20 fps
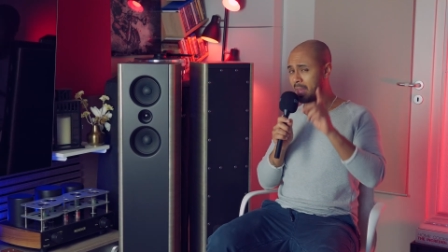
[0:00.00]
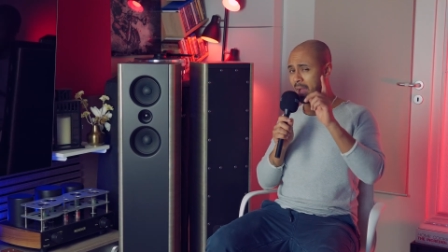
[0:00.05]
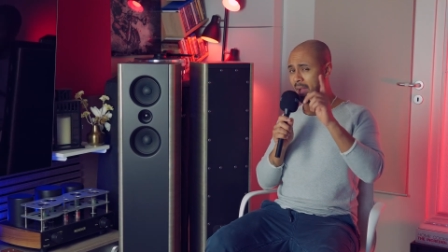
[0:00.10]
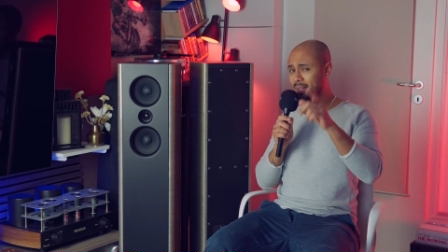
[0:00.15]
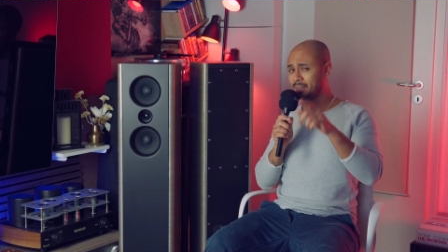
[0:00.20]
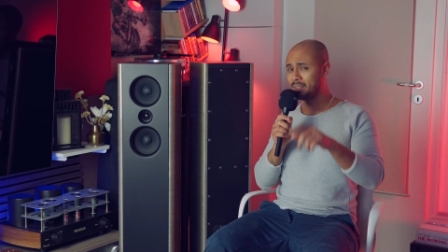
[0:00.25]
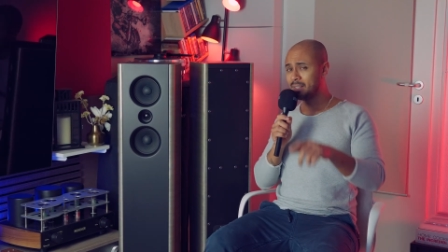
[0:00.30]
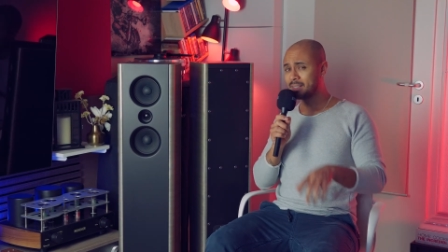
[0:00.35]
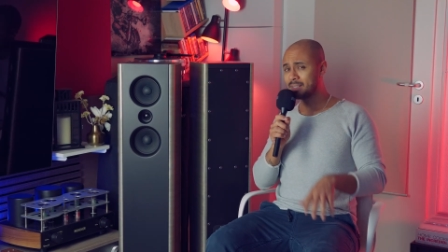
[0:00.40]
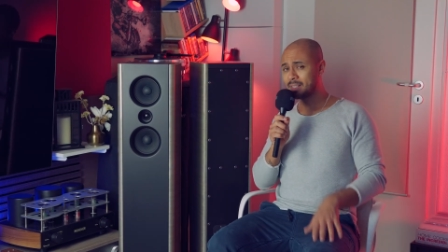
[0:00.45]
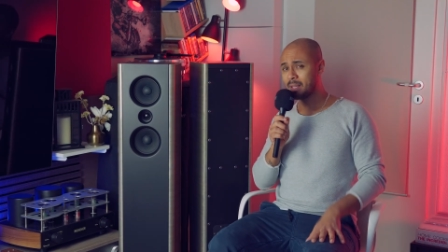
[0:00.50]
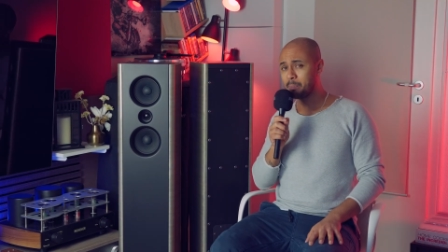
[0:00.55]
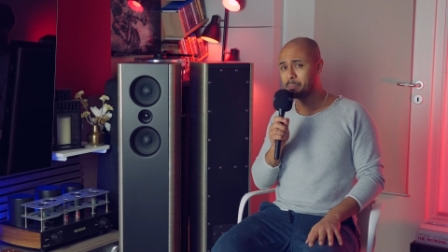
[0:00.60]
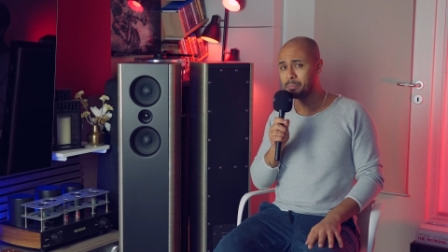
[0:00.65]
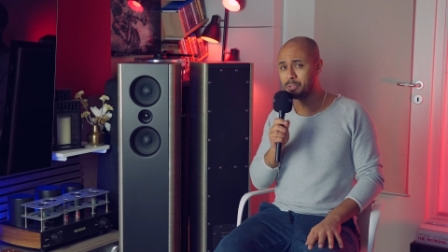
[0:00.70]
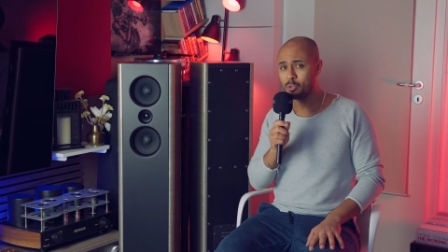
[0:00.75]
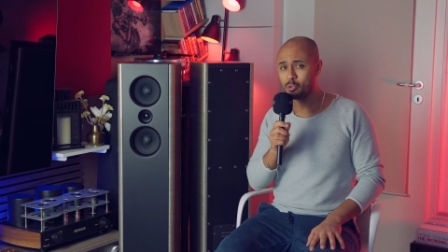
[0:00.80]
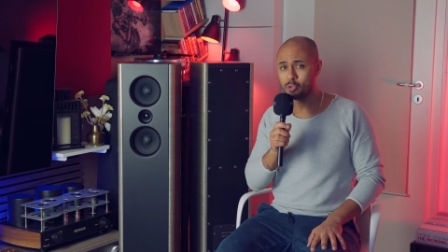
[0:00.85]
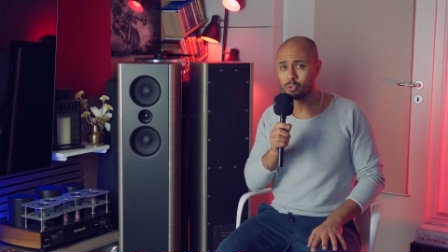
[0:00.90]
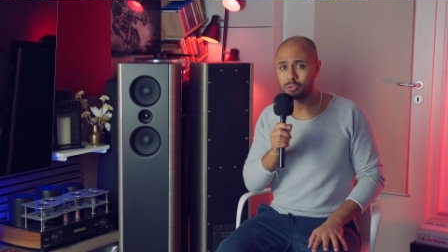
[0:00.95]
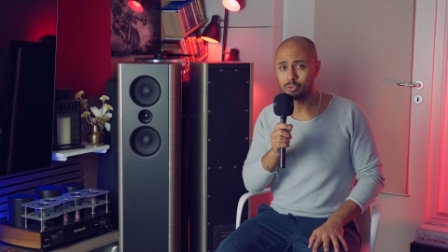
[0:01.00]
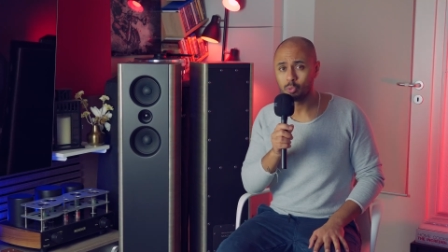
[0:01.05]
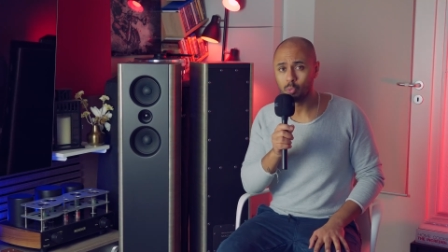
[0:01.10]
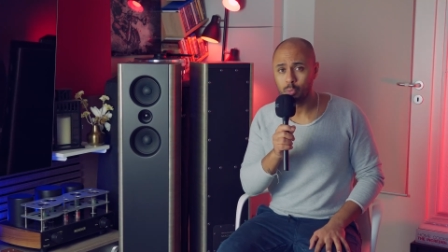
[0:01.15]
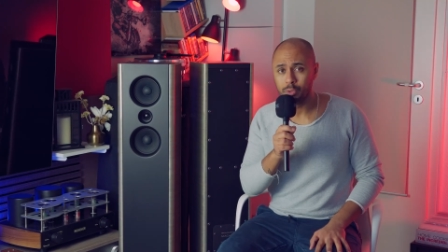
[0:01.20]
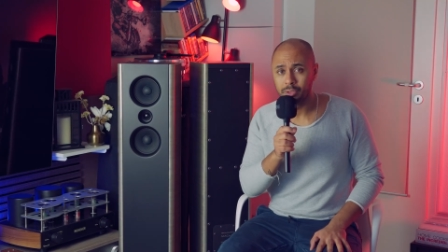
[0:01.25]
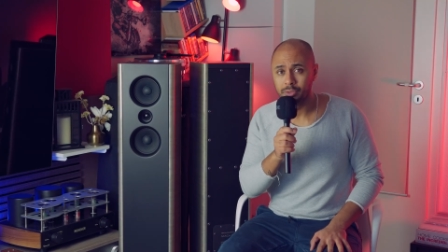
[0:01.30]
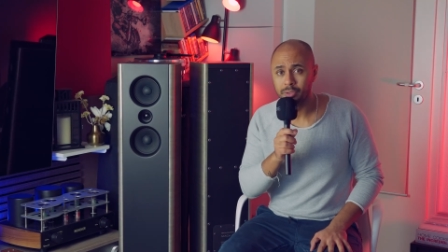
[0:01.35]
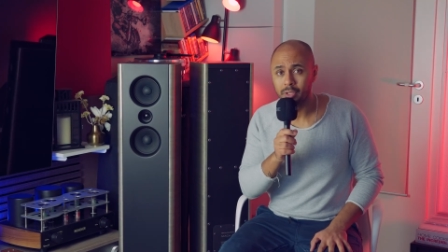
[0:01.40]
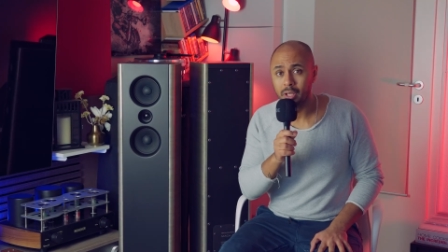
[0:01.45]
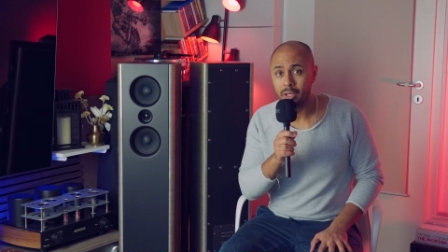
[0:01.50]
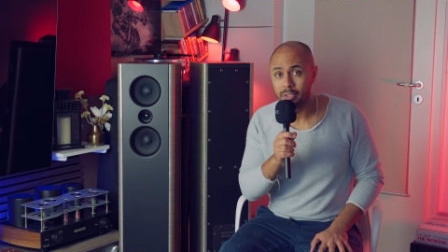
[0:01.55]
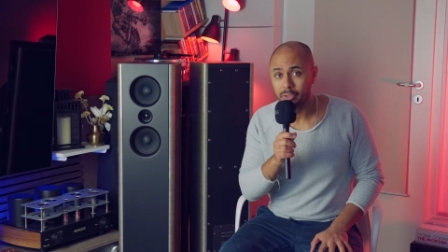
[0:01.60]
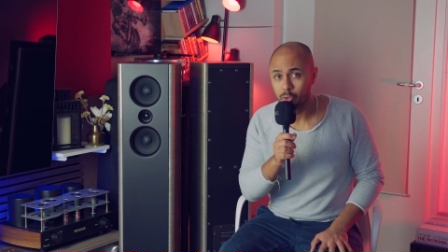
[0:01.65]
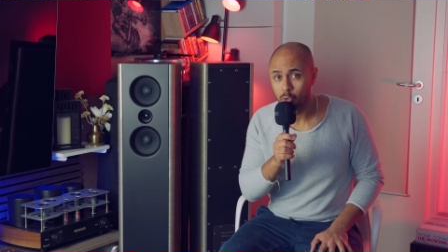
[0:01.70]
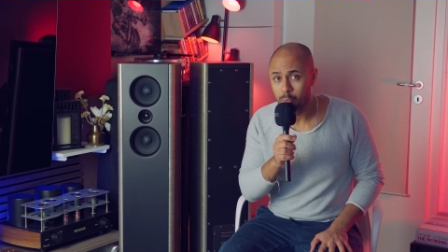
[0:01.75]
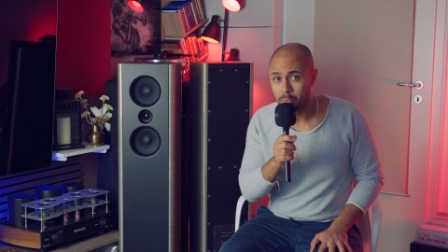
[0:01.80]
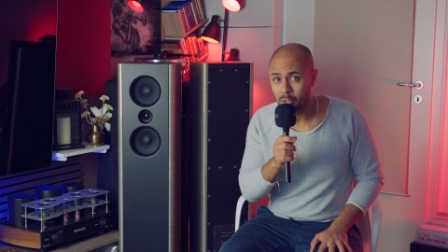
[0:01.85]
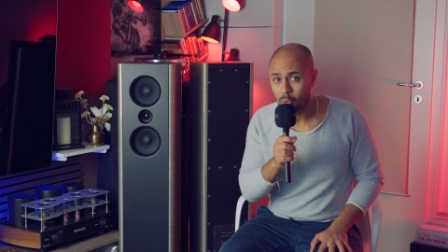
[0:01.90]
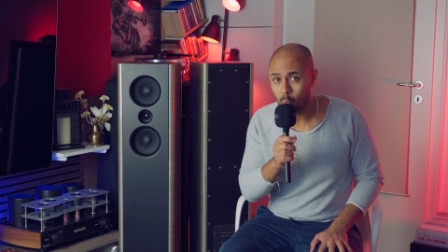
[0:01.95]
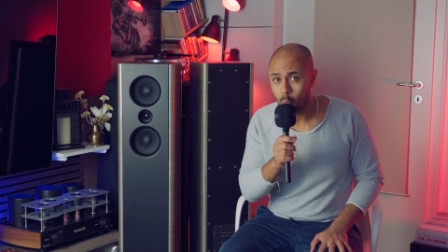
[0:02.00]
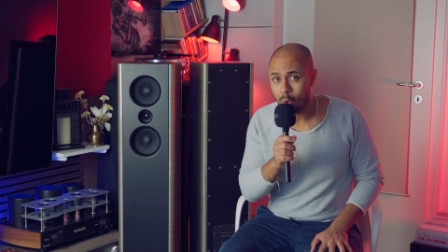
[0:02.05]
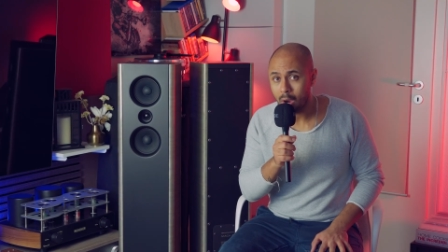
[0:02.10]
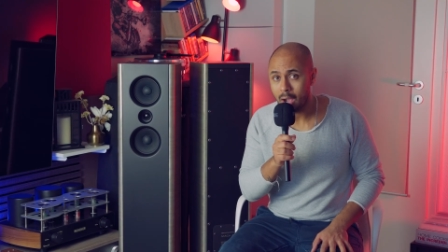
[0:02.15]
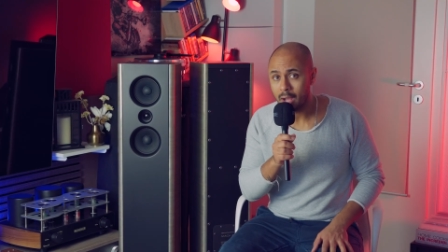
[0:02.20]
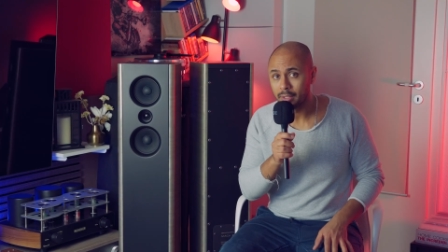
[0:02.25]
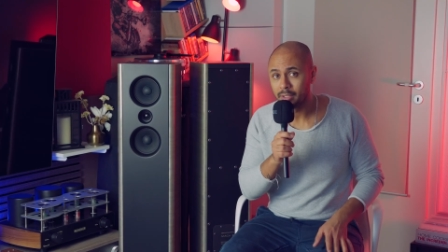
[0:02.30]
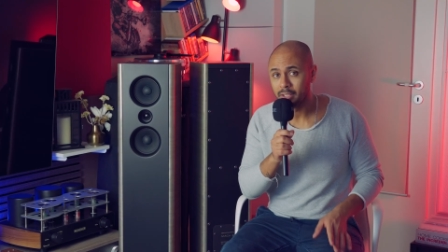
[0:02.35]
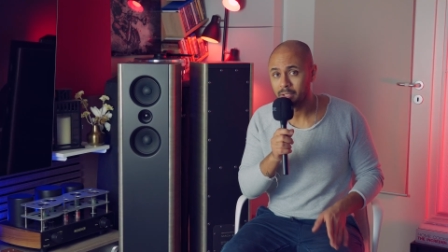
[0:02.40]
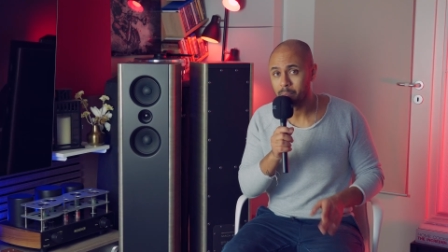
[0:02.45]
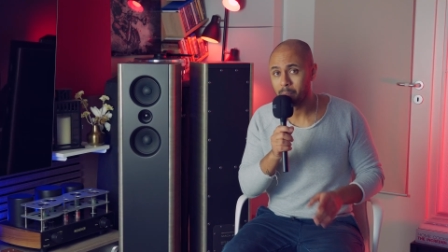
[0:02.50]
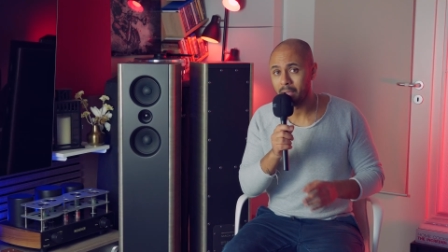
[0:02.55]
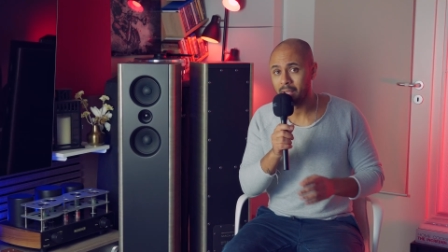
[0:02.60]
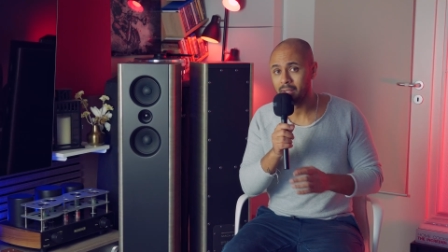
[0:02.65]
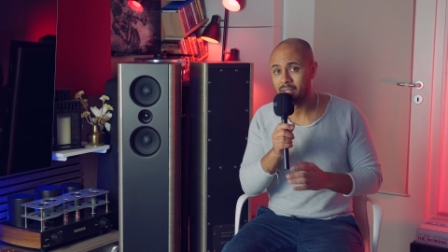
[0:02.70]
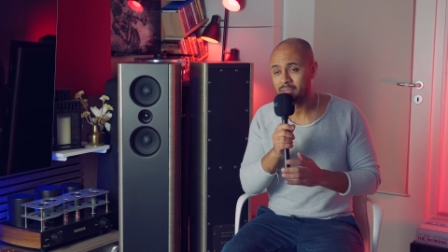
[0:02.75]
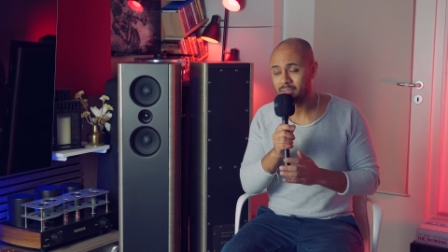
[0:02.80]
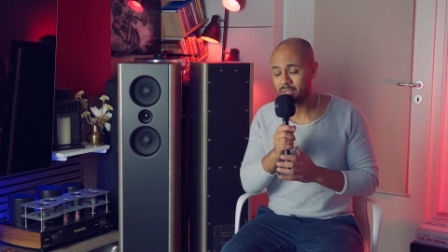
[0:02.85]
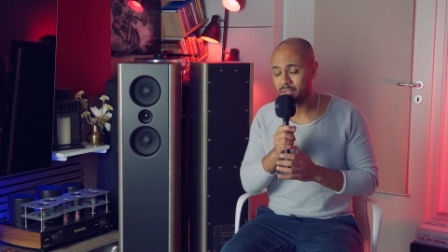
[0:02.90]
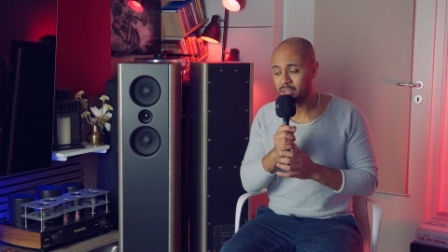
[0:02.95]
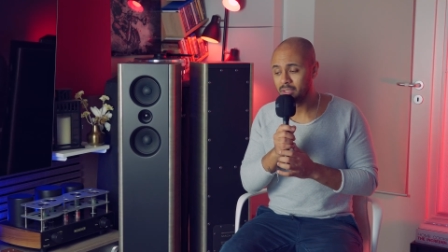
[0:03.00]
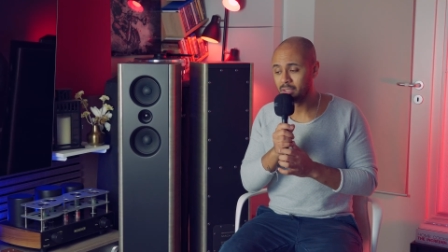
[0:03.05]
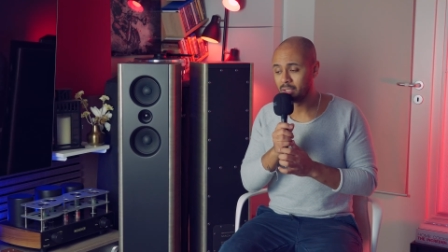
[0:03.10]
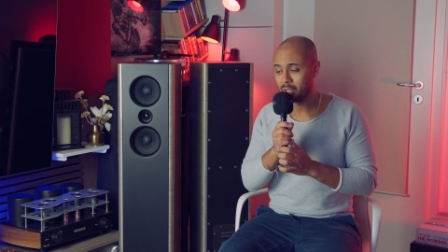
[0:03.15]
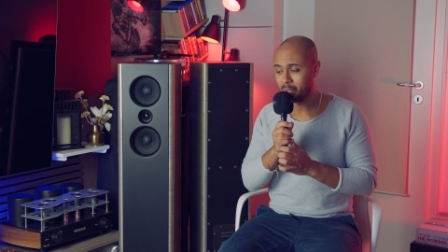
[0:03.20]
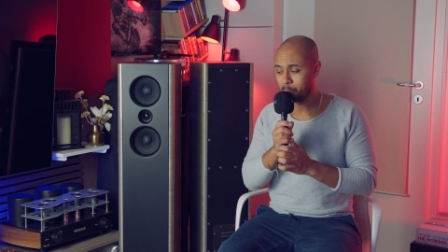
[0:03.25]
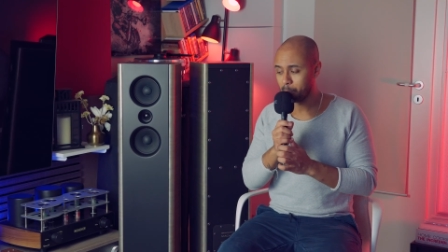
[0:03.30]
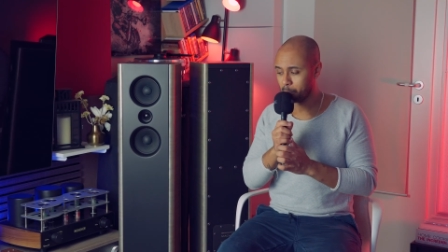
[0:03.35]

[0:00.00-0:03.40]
I did some measures with the UMIK-1 in my listening